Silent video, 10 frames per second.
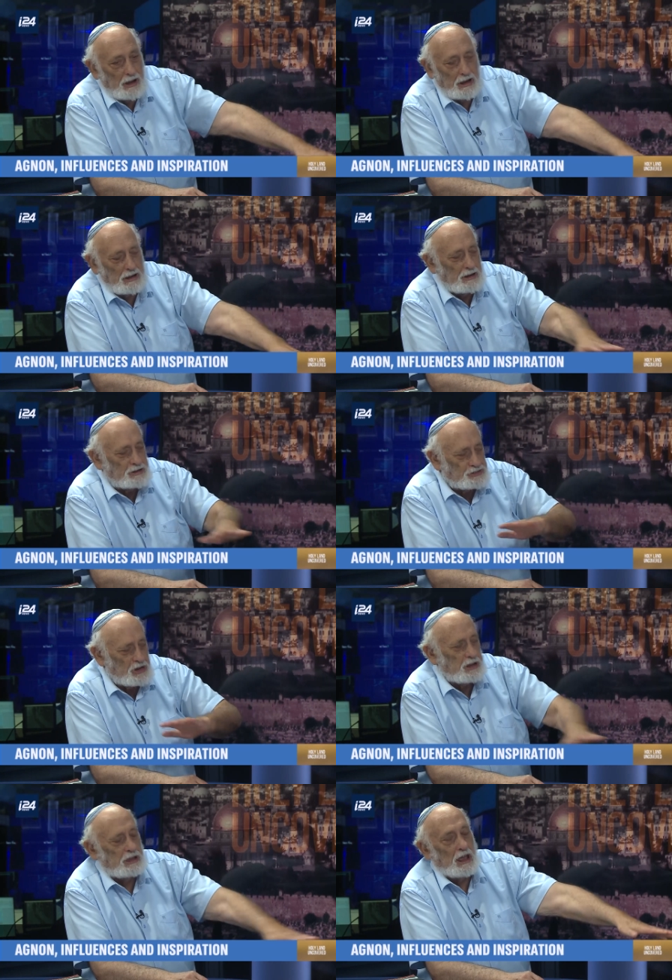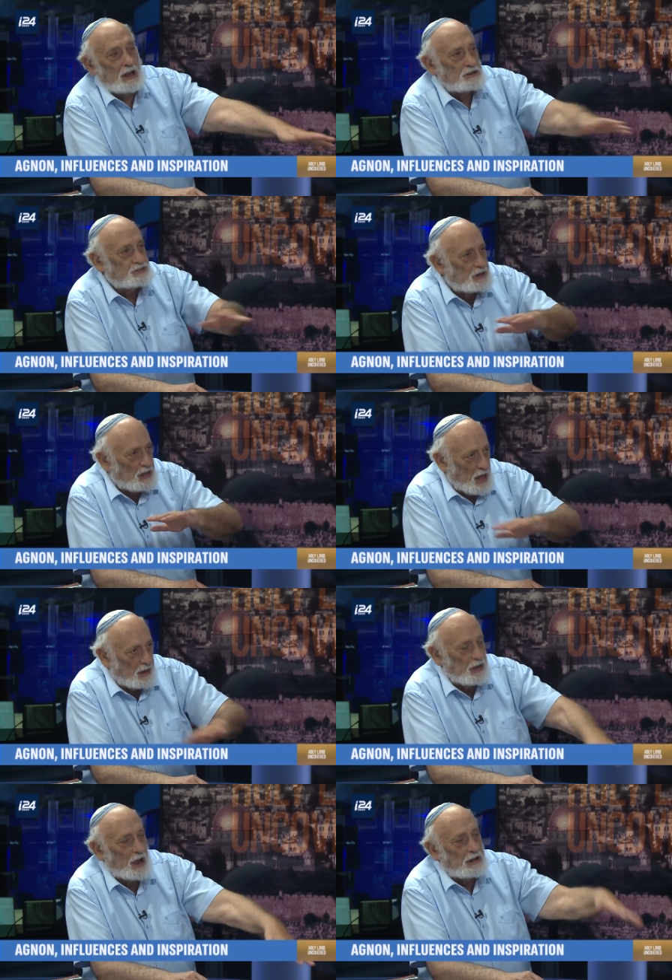in Ezekiel and
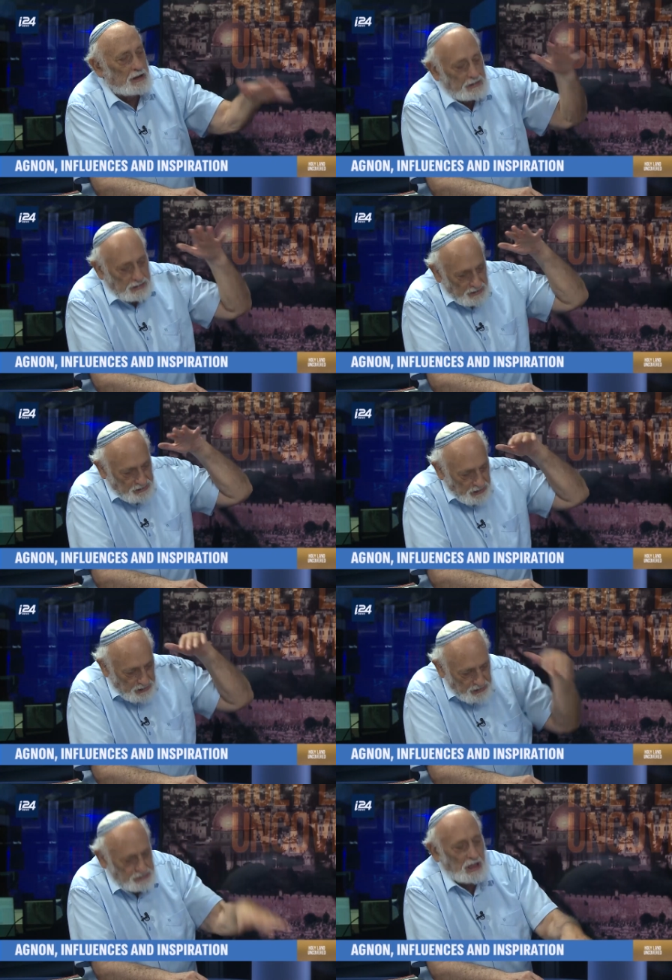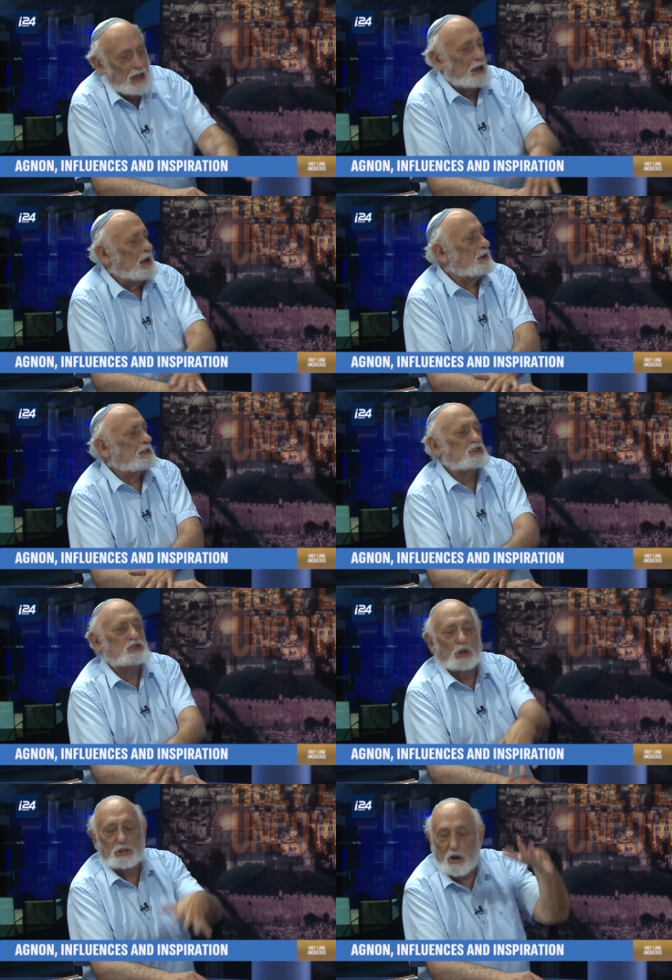Zechariah, and it is in Israel, and it is
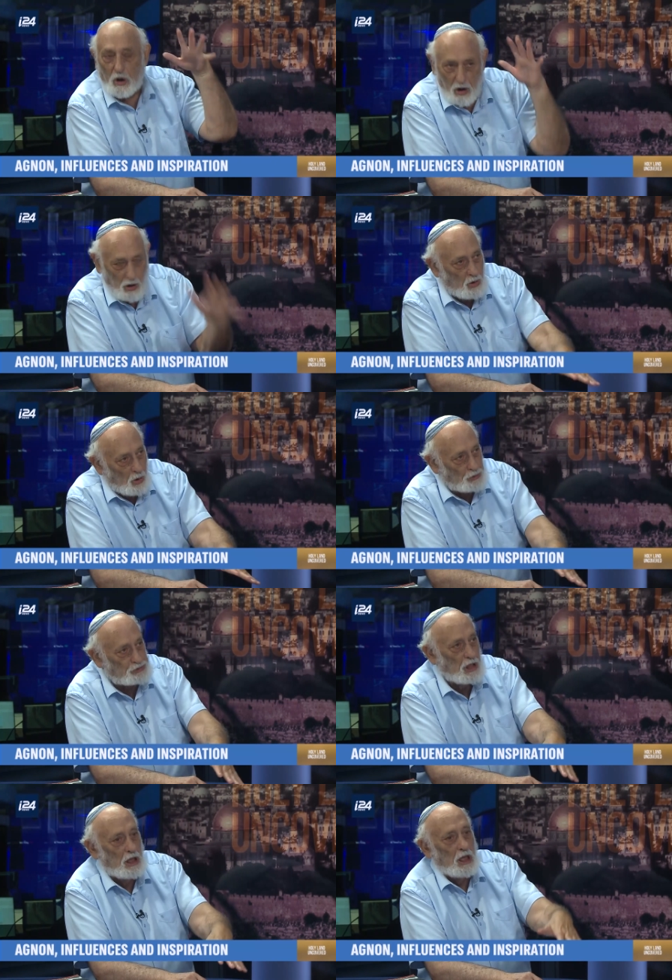not the Holocaust.